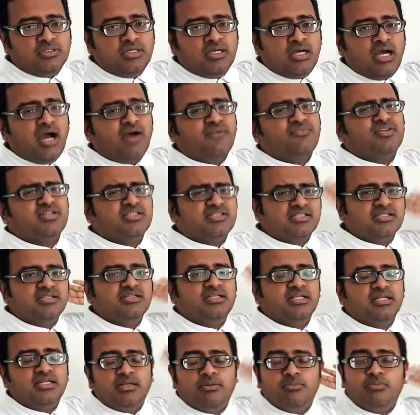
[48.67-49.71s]
after
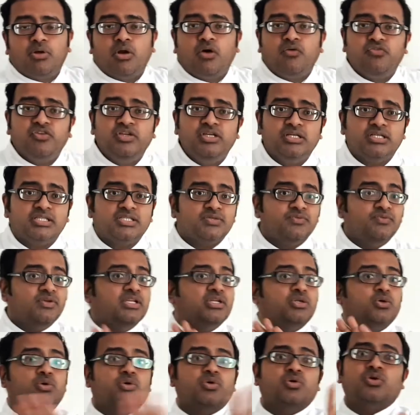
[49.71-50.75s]
certain number of years. We
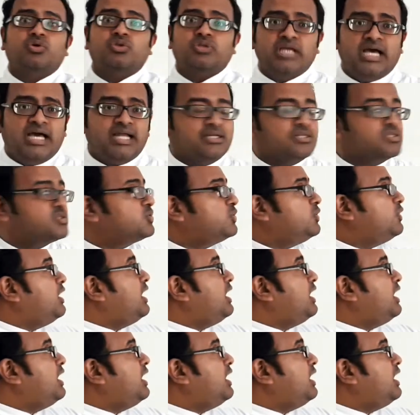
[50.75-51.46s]
don't know that. So